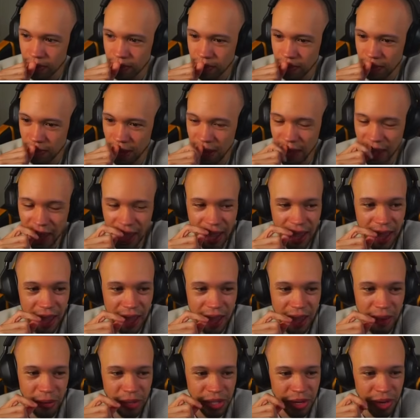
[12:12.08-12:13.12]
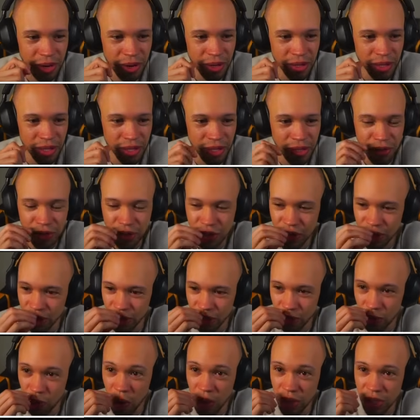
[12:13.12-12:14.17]
Hey, what's going on, Luch?
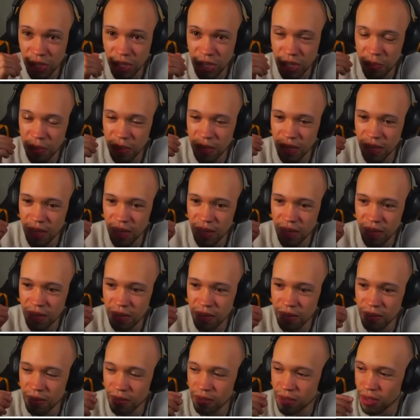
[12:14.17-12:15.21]
Just watching some of the